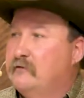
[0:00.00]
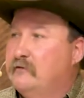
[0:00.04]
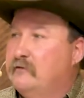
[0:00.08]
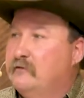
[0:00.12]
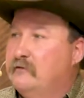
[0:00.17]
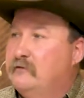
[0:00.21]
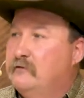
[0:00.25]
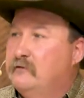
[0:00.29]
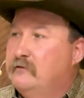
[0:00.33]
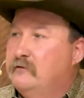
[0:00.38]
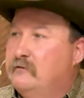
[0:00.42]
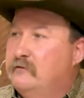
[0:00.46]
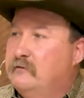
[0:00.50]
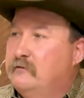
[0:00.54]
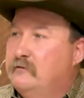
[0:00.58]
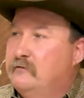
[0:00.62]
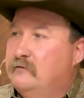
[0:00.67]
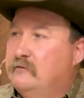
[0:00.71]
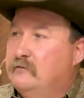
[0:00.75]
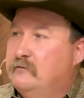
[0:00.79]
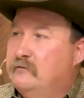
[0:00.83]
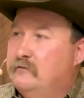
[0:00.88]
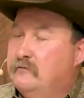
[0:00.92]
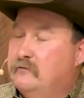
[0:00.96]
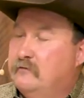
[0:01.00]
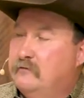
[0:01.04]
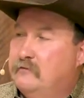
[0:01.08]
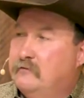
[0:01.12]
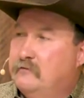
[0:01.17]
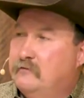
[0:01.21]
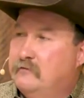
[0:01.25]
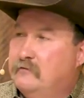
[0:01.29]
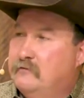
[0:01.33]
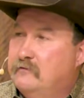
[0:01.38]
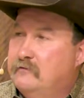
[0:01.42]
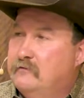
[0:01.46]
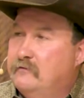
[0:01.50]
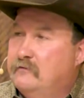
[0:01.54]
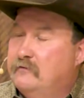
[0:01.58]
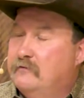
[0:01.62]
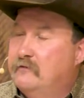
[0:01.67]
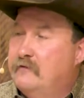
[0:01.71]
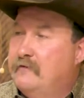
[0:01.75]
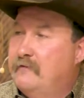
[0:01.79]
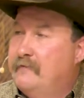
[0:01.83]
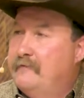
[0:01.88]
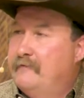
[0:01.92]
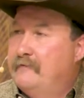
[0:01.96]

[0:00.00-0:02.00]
Nothing is said.